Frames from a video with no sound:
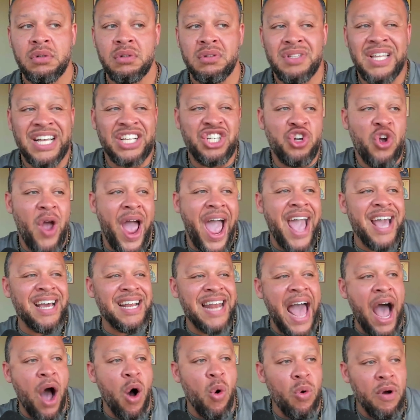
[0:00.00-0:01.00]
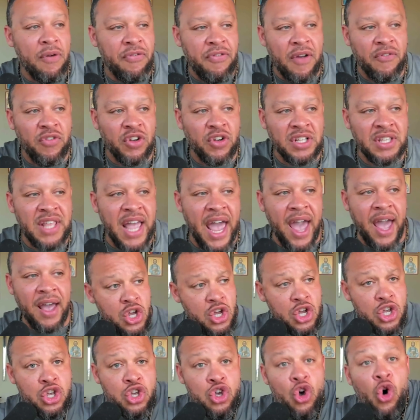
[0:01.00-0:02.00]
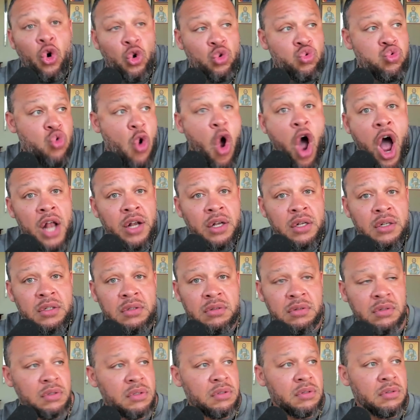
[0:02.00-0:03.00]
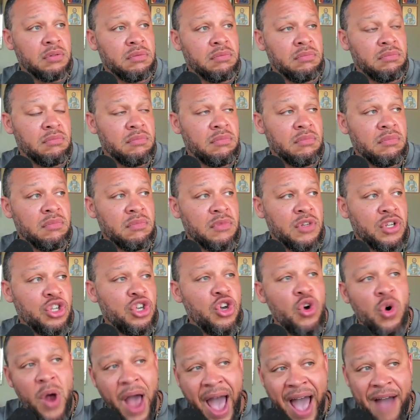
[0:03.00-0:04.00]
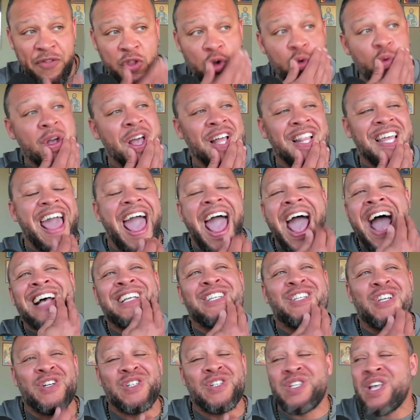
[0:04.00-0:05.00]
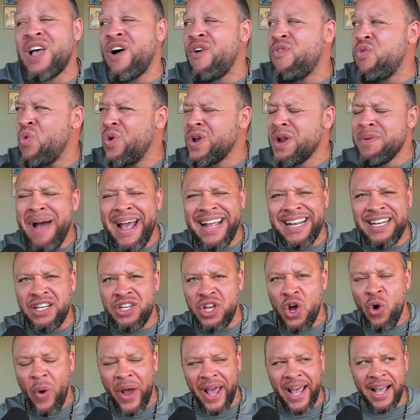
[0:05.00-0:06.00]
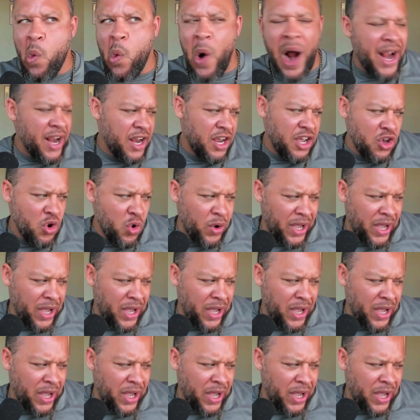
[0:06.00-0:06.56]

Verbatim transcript: that you hanging out with every day. You would run. You have to really ask yourself, what am I doing? Why are you